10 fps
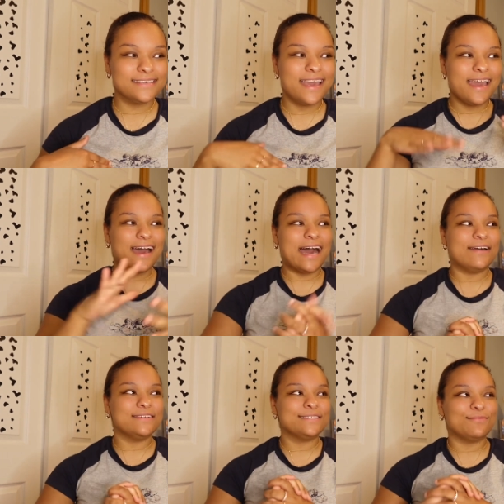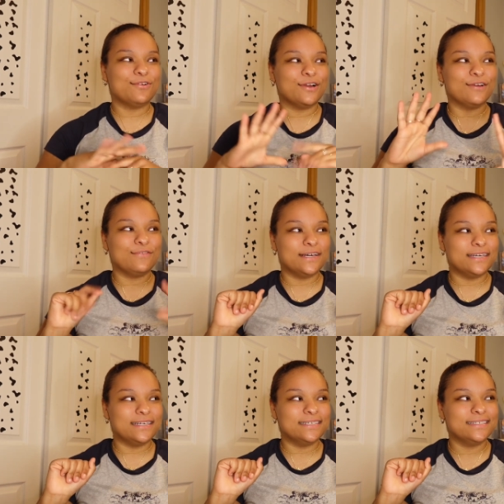I was more of
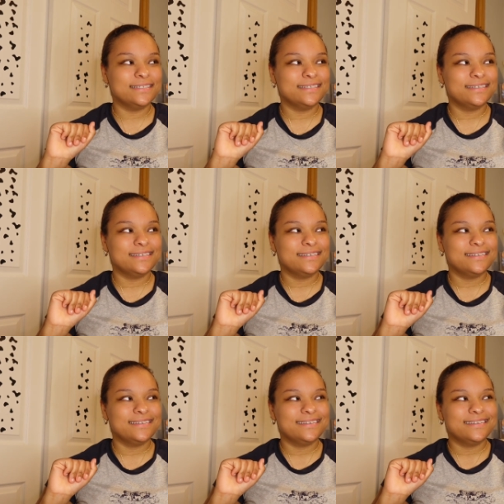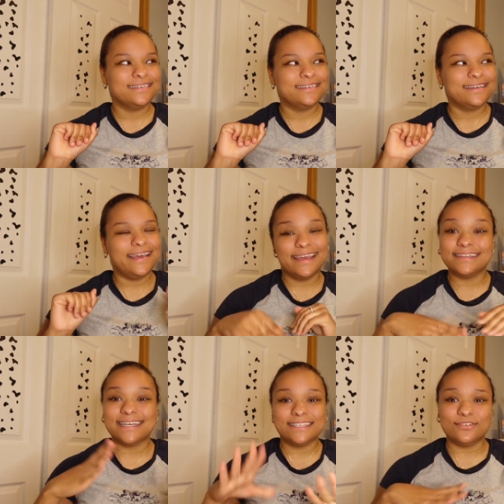a
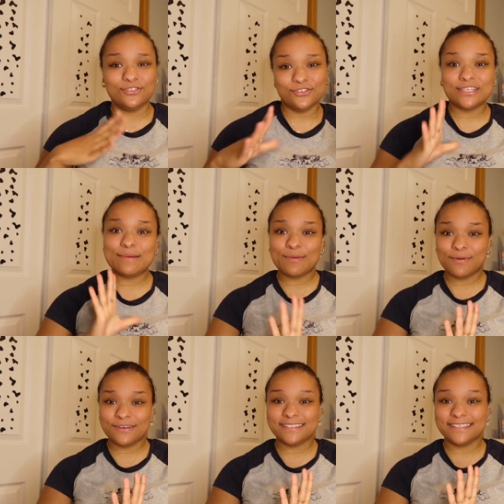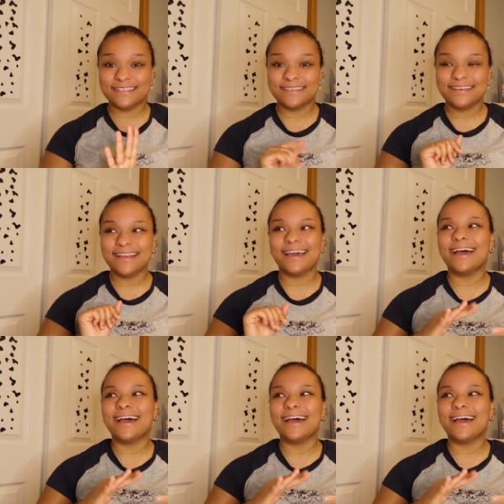antisocial type of person